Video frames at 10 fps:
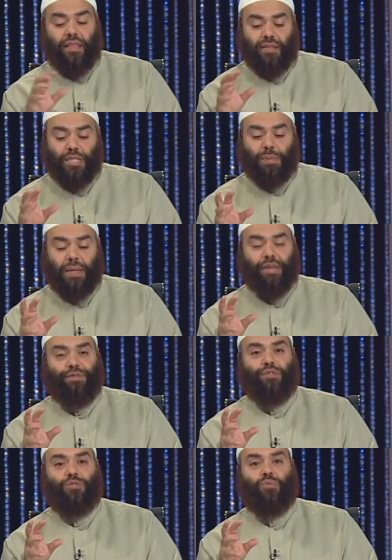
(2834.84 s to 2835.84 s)
the
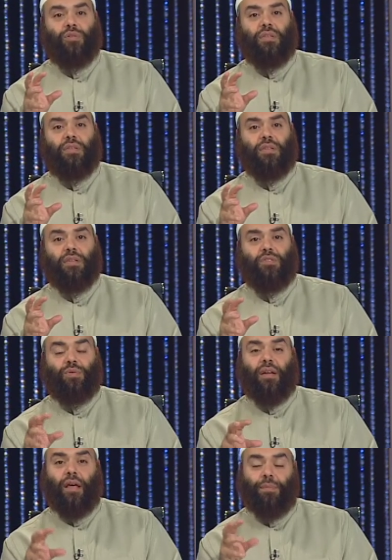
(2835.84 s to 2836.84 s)
disbelievers would
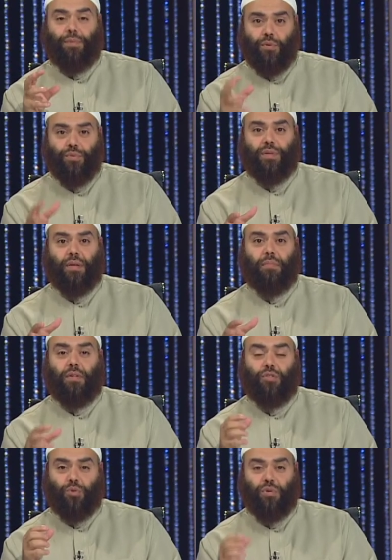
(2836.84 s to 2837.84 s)
try to abuse them
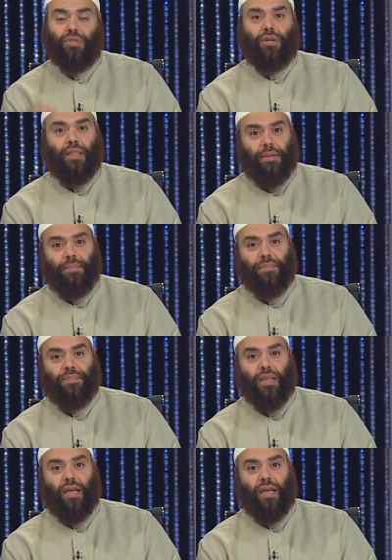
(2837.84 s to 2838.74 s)
and torture them,